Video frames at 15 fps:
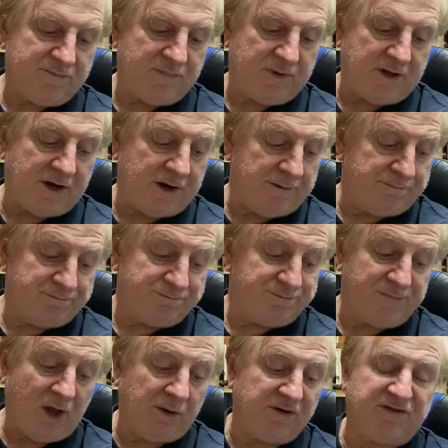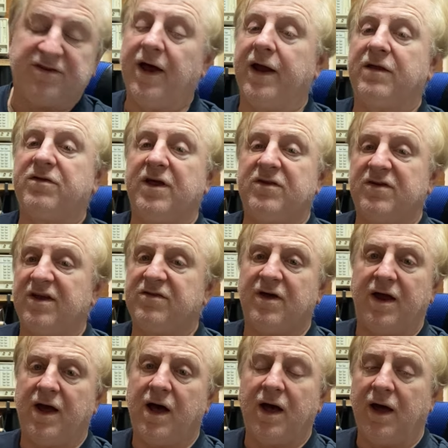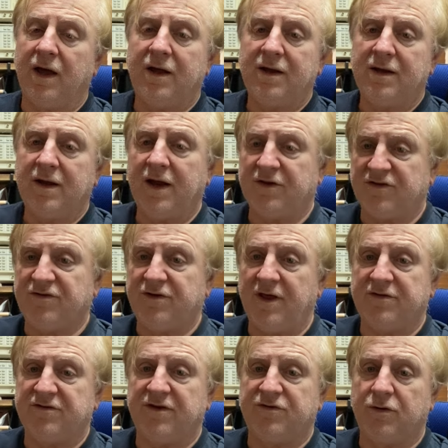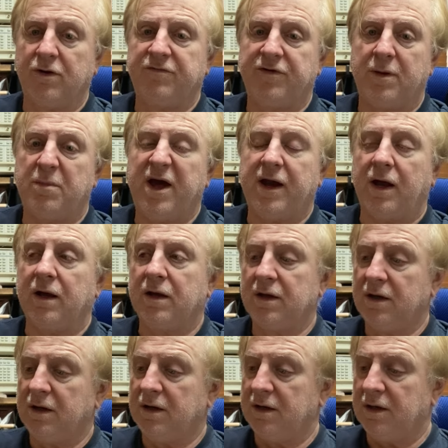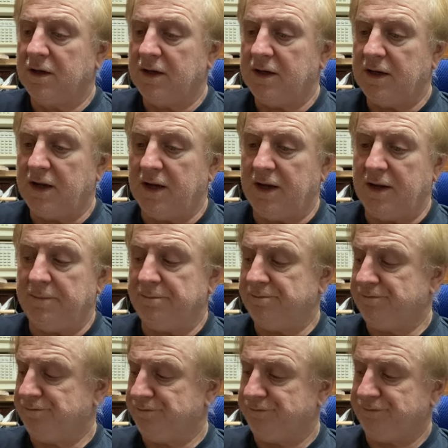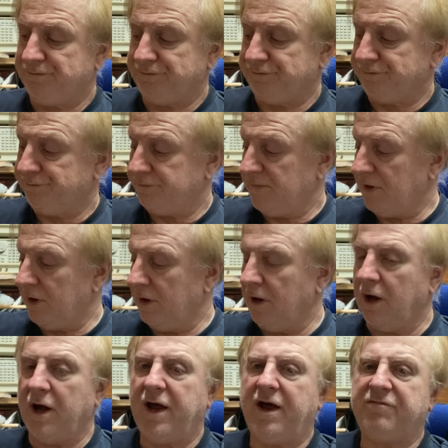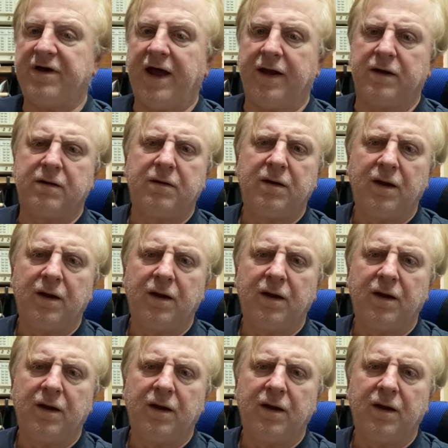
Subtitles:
yeah, I'm just saying things as they are. It's the truth of the matter. I have had